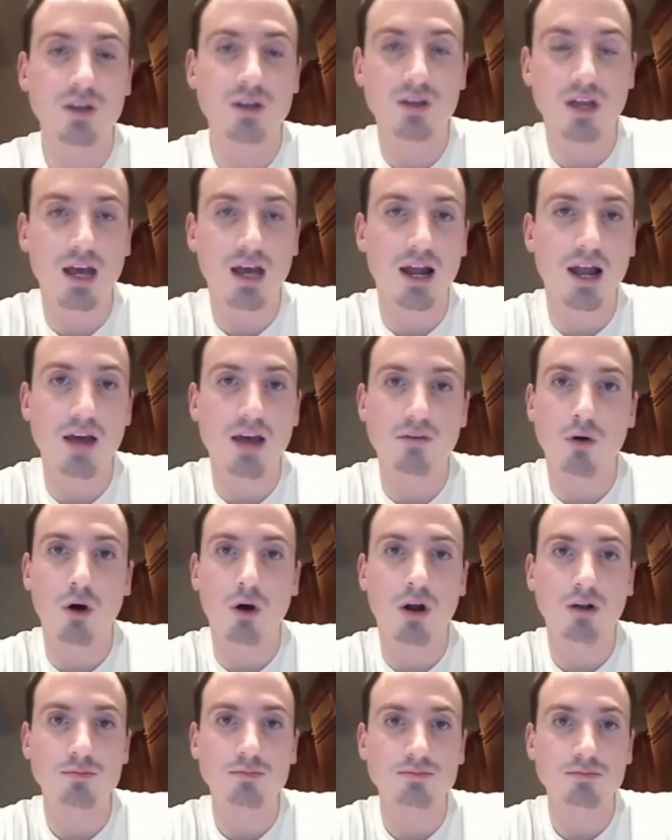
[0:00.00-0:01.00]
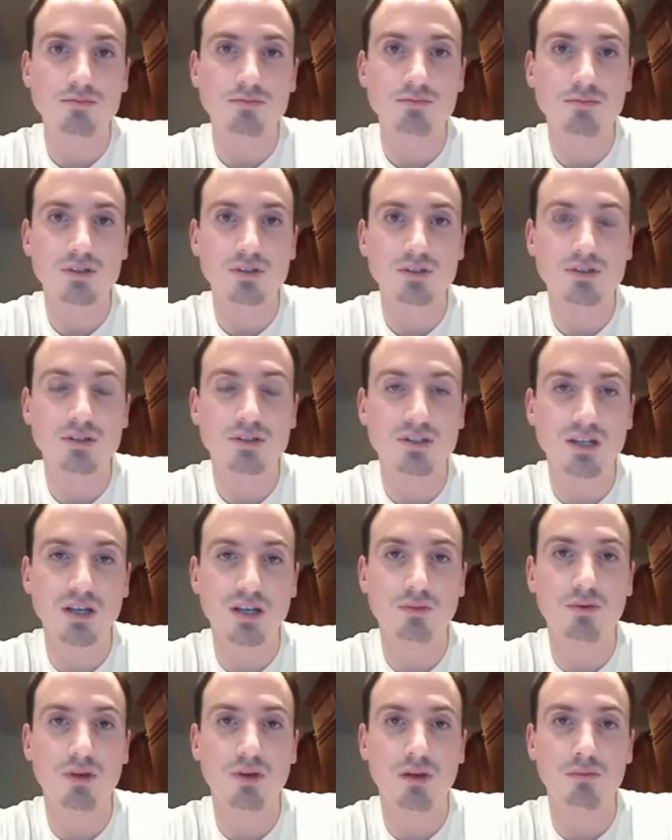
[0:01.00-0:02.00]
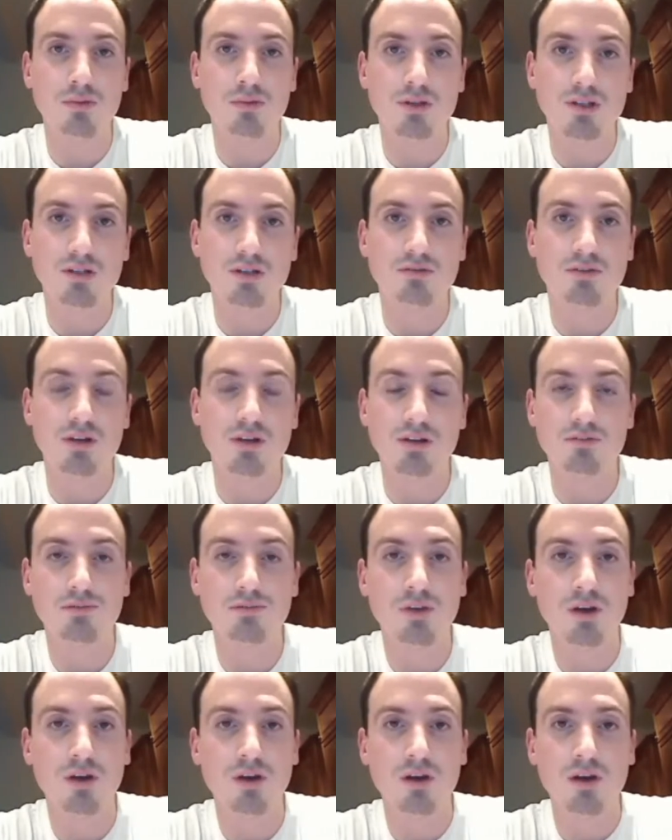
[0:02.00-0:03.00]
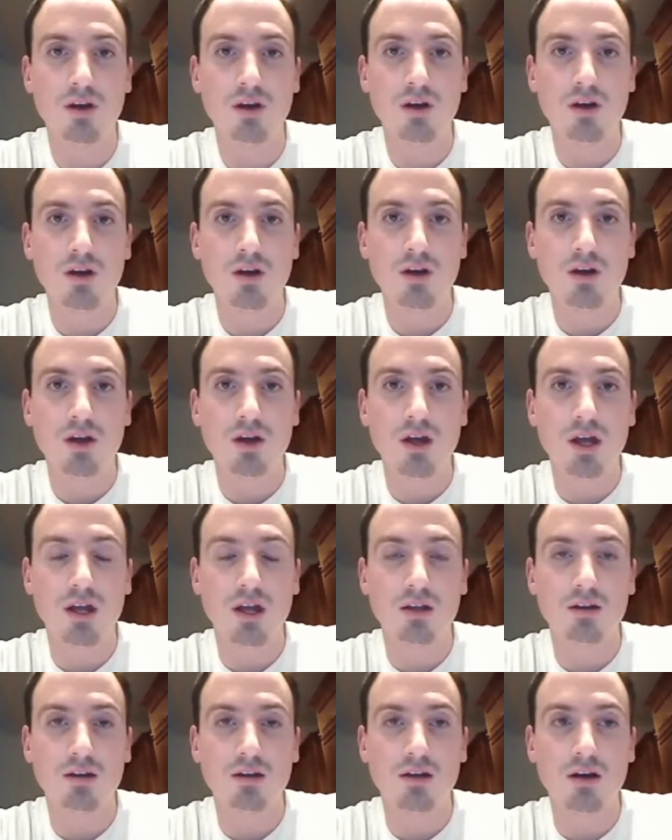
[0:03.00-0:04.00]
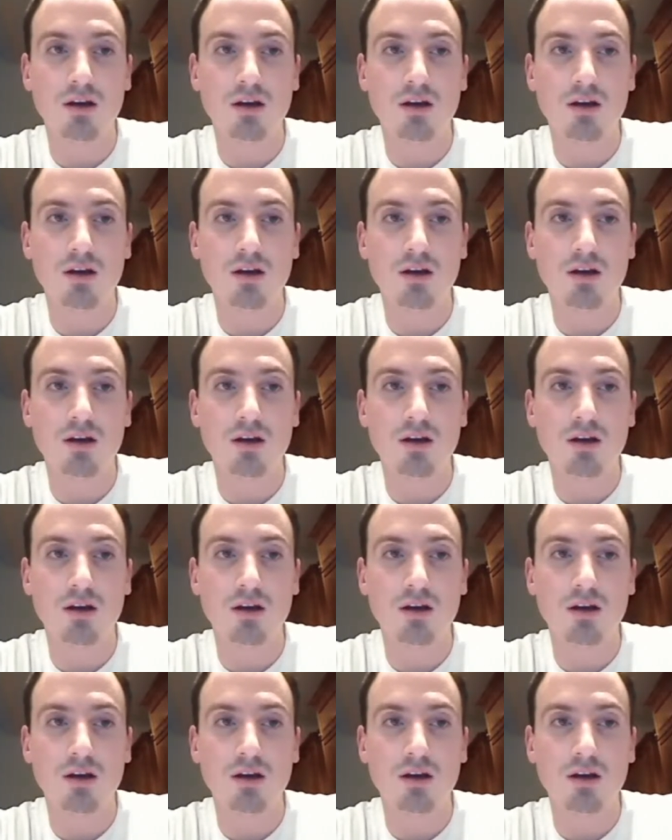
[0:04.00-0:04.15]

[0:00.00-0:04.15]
You gotta have heart. This is a team you can believe in, and